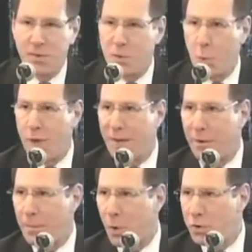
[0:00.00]
to win
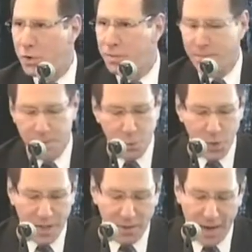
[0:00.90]
every motion, to
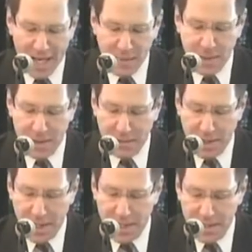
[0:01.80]
win every aspect of
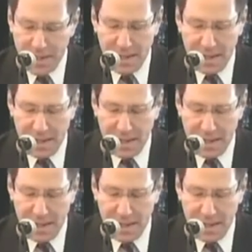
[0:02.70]
the case.